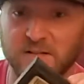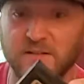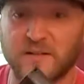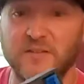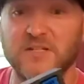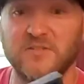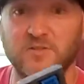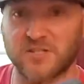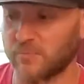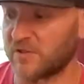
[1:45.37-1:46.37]
And this you can
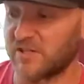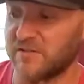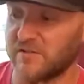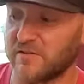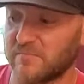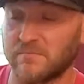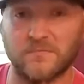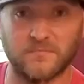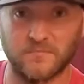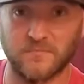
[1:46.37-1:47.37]
switch into
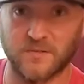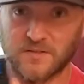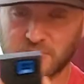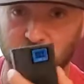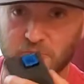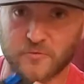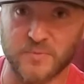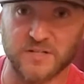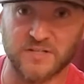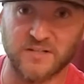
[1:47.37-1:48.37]
your other
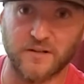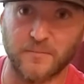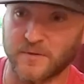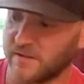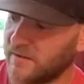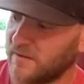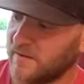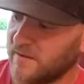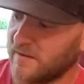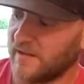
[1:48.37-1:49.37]
BCM.
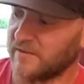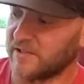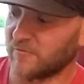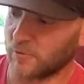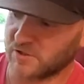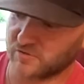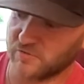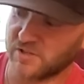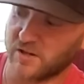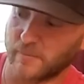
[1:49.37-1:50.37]
And these 4
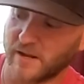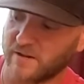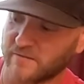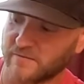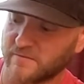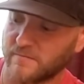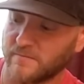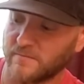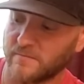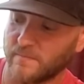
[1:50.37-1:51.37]
screws come out,
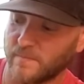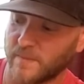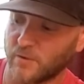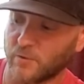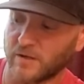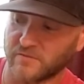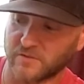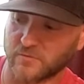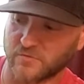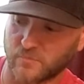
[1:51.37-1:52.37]
and all you have to
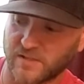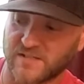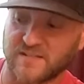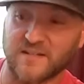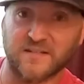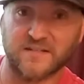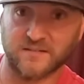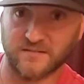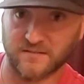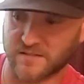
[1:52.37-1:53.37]
do is replace this
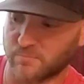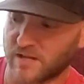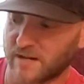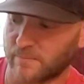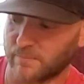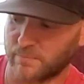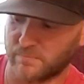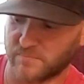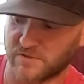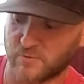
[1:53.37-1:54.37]
black
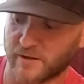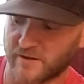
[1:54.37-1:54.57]
square